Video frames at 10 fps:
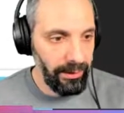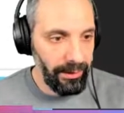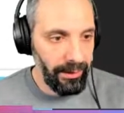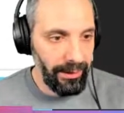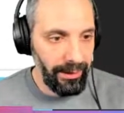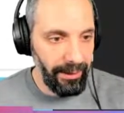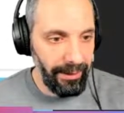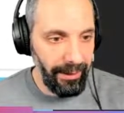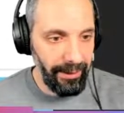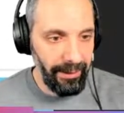
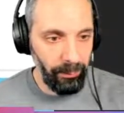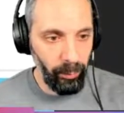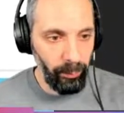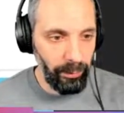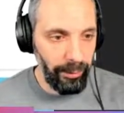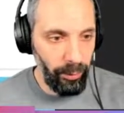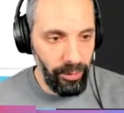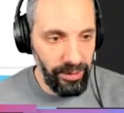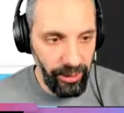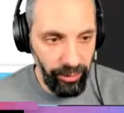And then we will
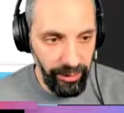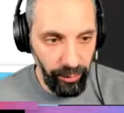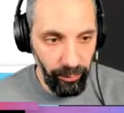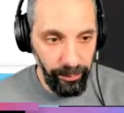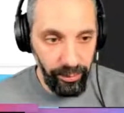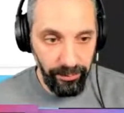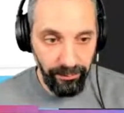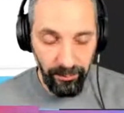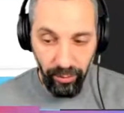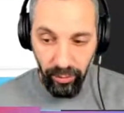use security groups
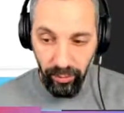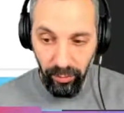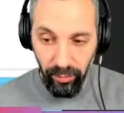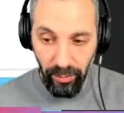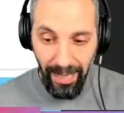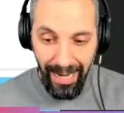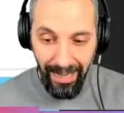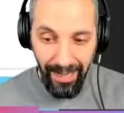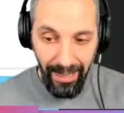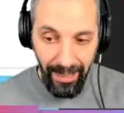to
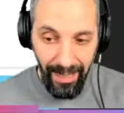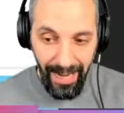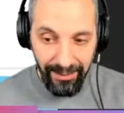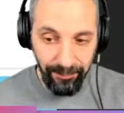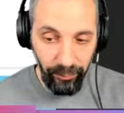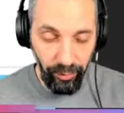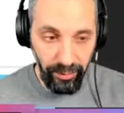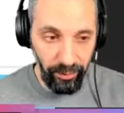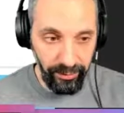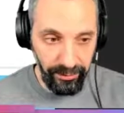add them to the
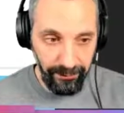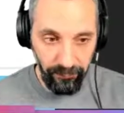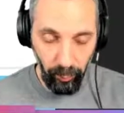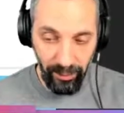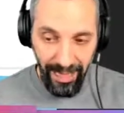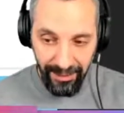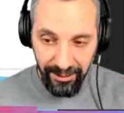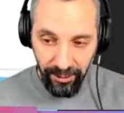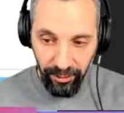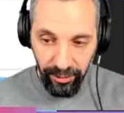token. We'll add
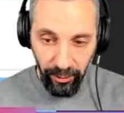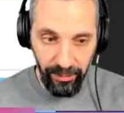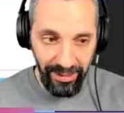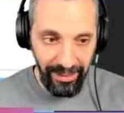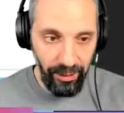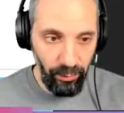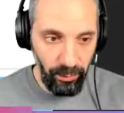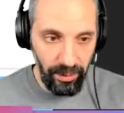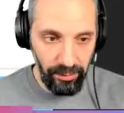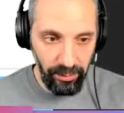security groups into
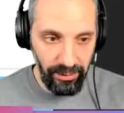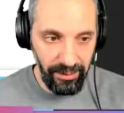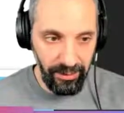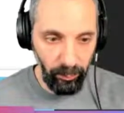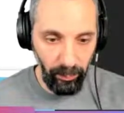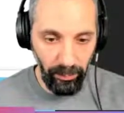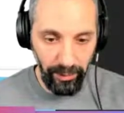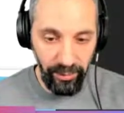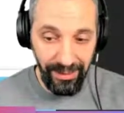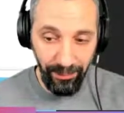our token, and then we will
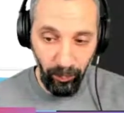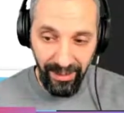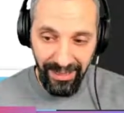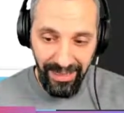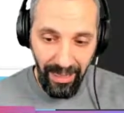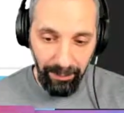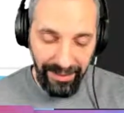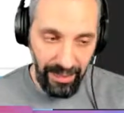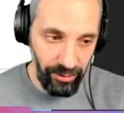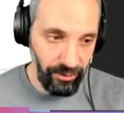use it within the
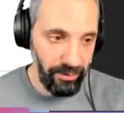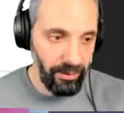application